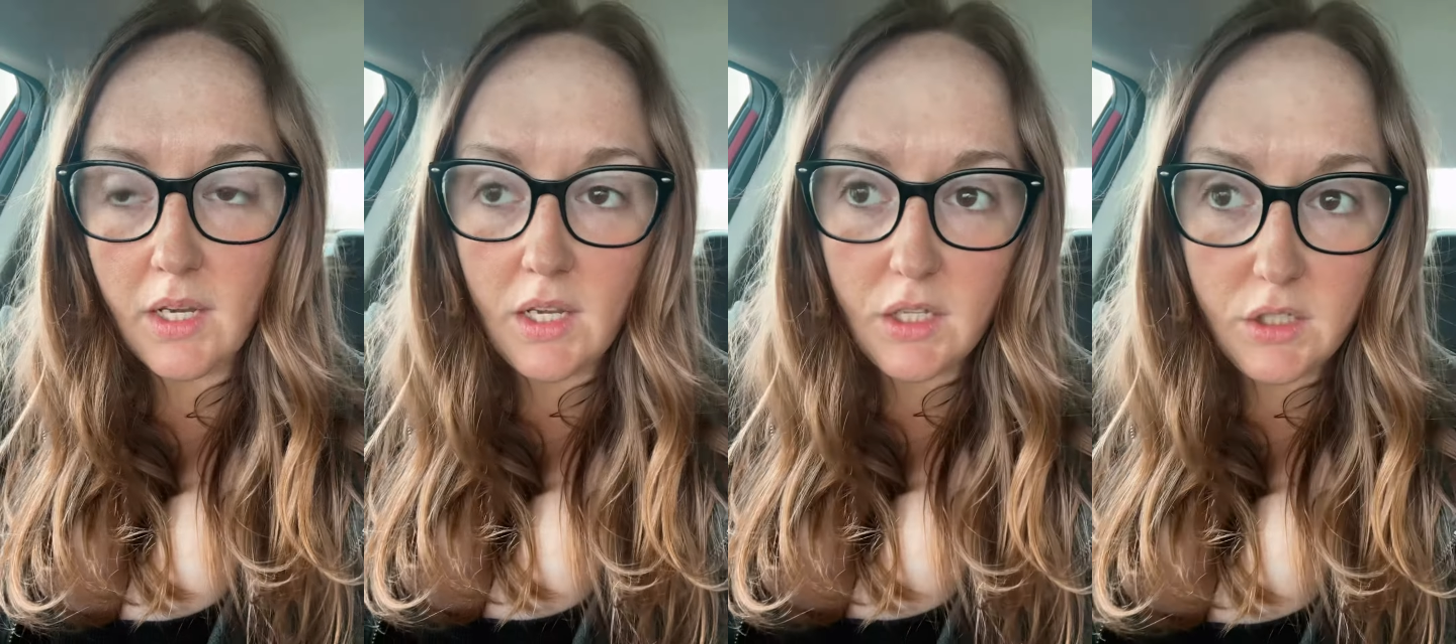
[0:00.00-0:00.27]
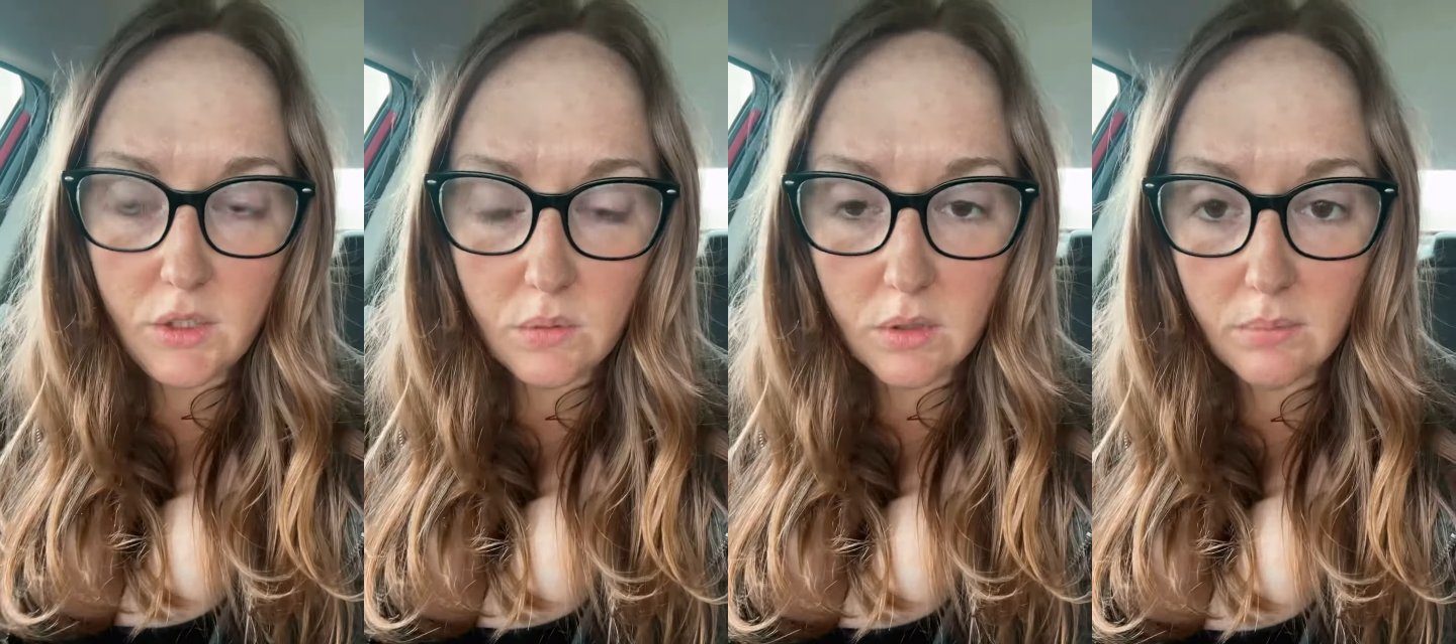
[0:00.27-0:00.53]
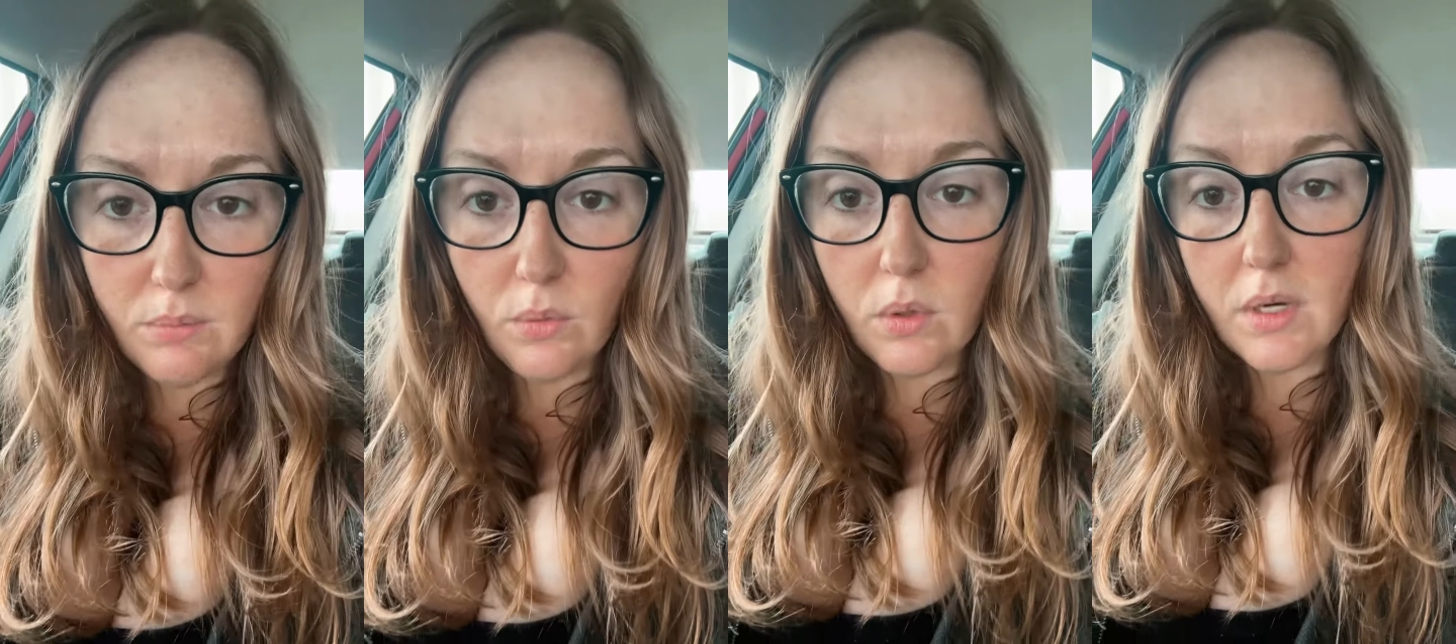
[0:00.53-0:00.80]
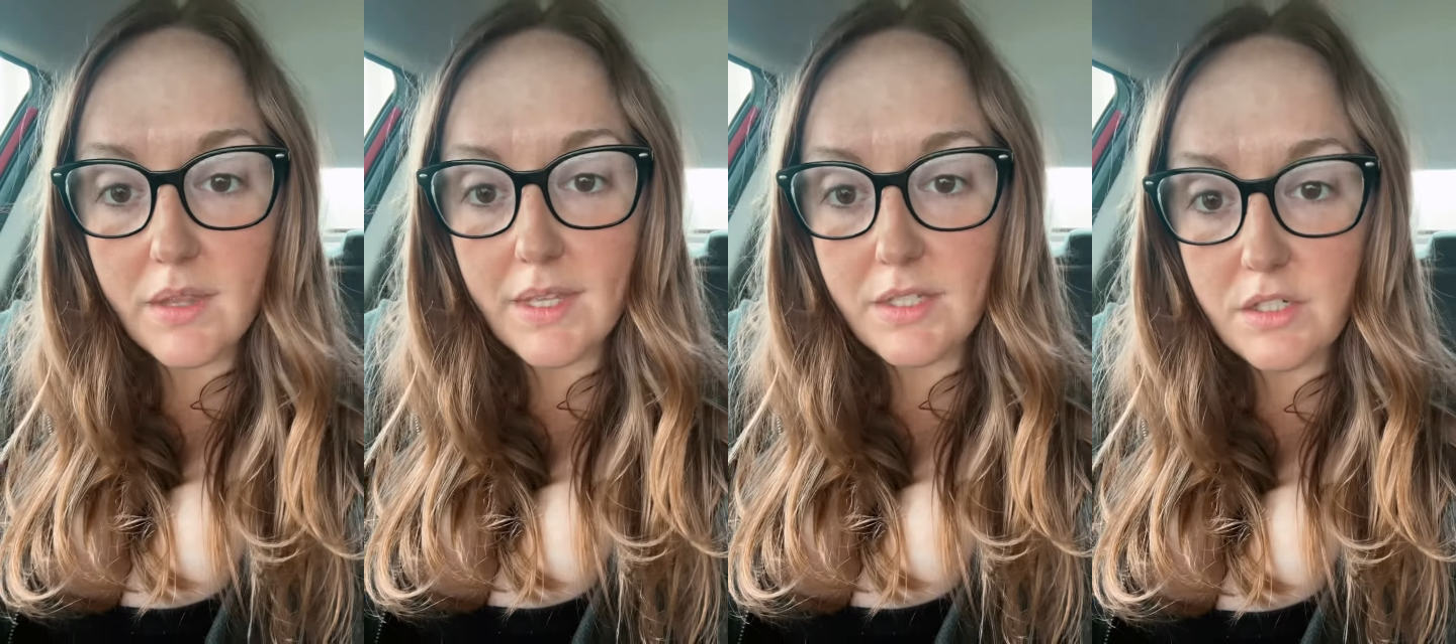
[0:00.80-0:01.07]
You are more
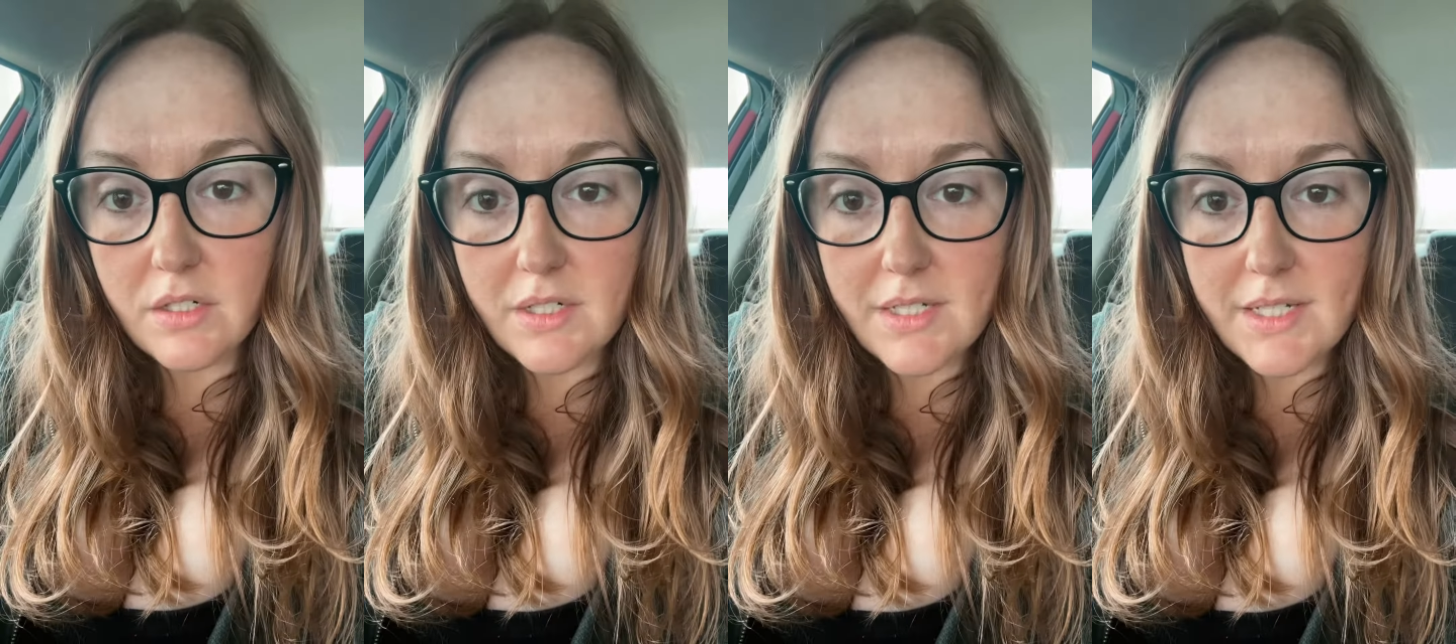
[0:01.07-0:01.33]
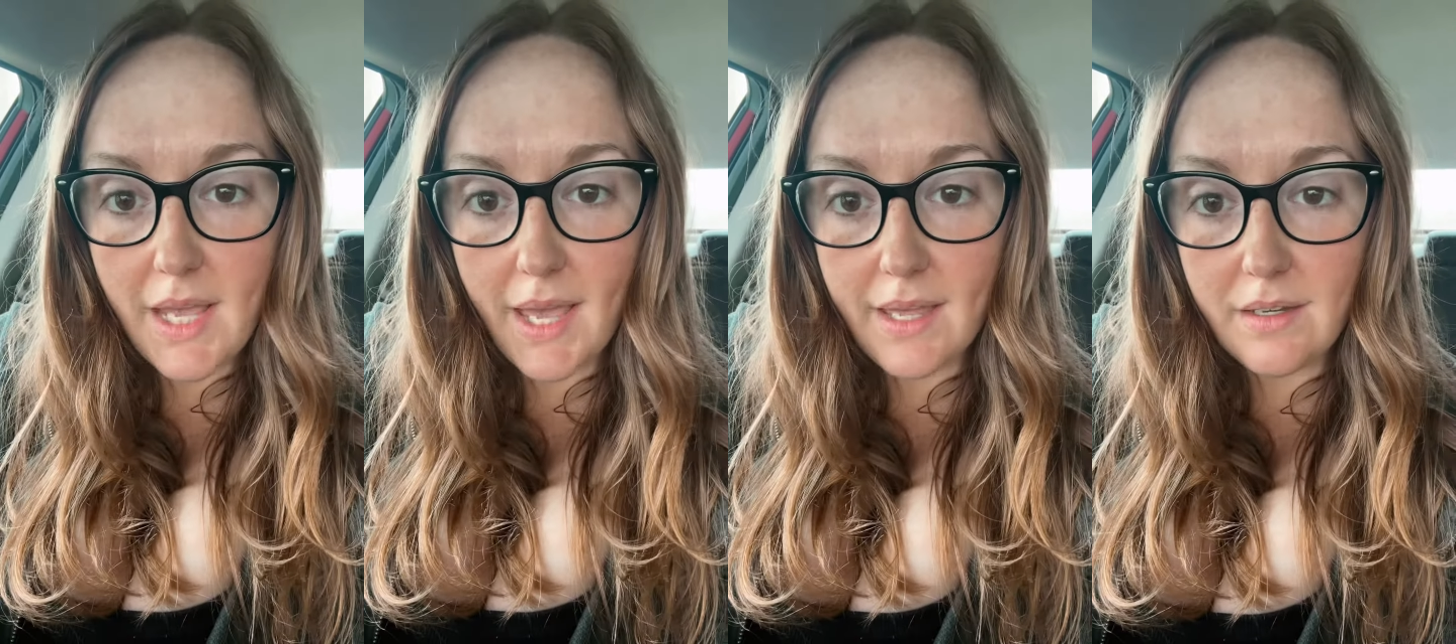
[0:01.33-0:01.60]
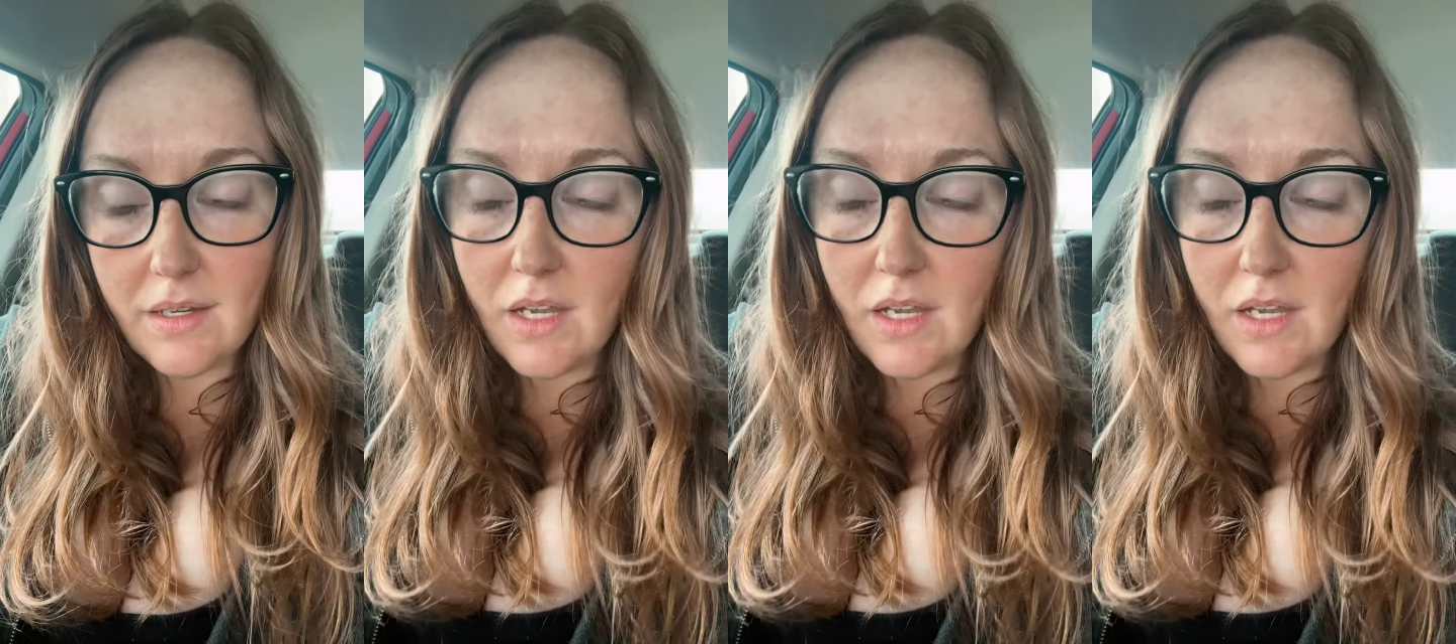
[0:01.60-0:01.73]
than your debt.